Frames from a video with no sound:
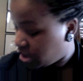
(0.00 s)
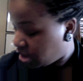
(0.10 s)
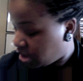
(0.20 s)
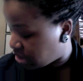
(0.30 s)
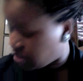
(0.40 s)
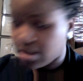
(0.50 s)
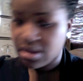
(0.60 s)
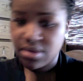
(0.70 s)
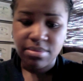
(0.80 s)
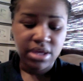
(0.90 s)
And you can
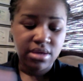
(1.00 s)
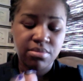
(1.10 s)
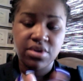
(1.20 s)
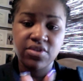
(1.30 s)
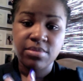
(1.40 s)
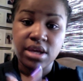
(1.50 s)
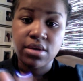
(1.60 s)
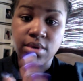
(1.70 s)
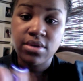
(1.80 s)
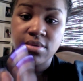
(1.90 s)
use a makeup brush. I'm not
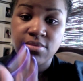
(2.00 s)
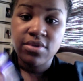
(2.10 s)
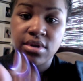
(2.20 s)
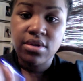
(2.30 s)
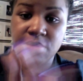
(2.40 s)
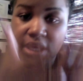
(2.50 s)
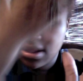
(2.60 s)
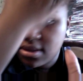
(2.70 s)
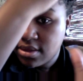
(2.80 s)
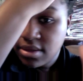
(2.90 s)
going to. I'm just going to use my
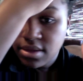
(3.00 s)
hands.